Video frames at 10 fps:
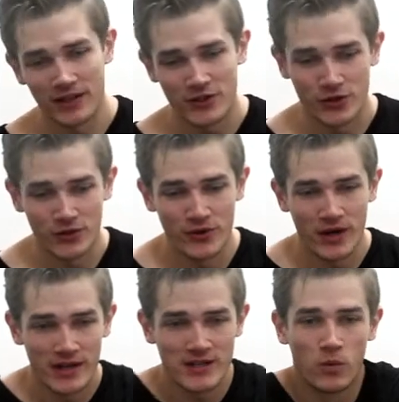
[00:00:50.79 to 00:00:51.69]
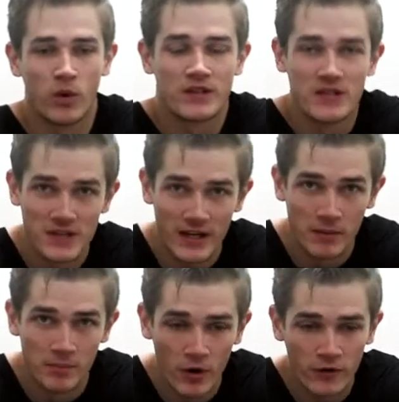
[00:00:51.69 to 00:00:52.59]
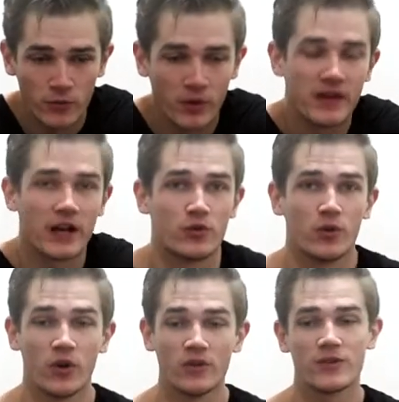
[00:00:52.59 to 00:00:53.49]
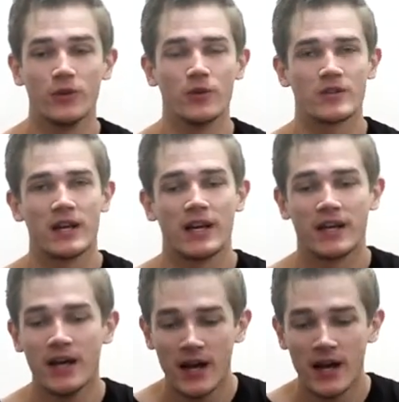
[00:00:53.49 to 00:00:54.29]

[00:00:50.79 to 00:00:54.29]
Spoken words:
let's show you guys what's inside the box, what the actual console looks like,